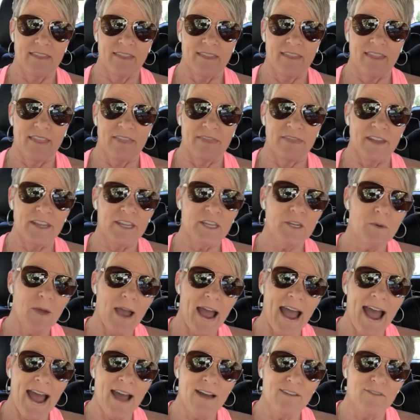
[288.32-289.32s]
that you
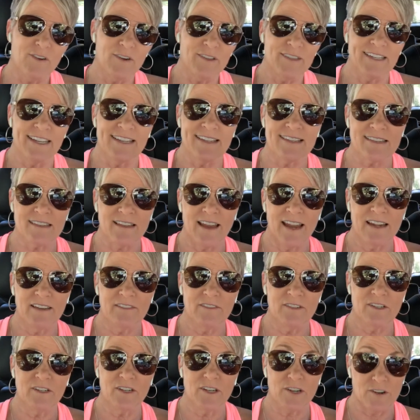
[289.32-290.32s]
have on the inside of
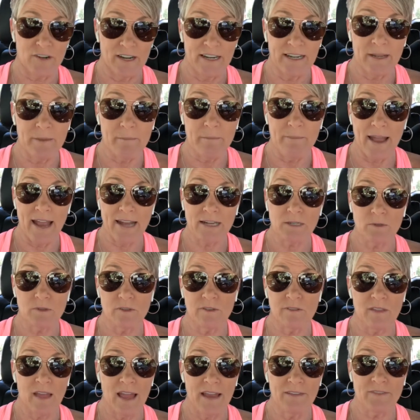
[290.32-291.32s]
you to create impact with
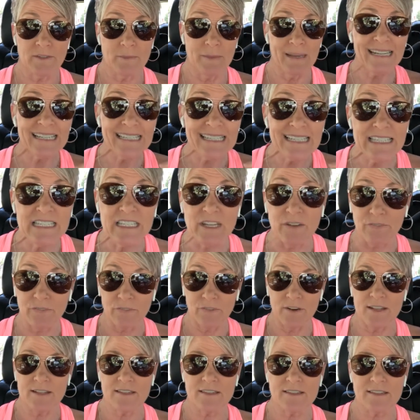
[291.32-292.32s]
your life, to make a
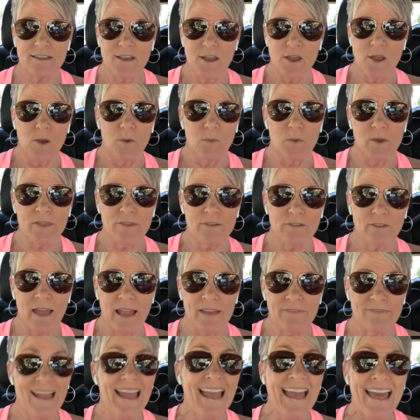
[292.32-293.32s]
difference with your
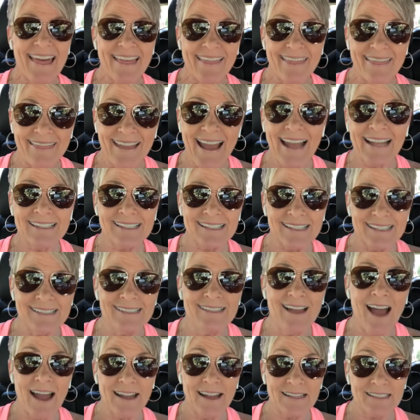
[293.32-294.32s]
life, that's
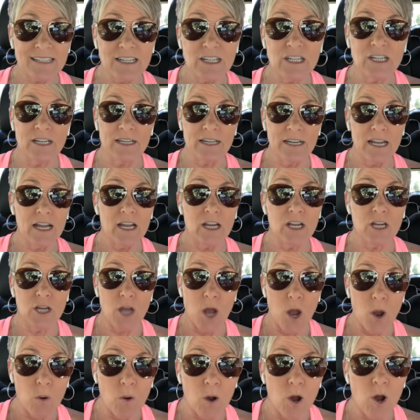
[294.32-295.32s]
not gonna
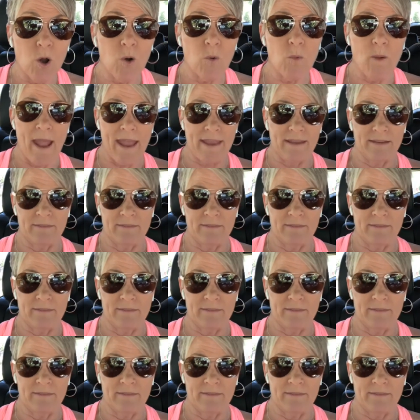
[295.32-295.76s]
go away.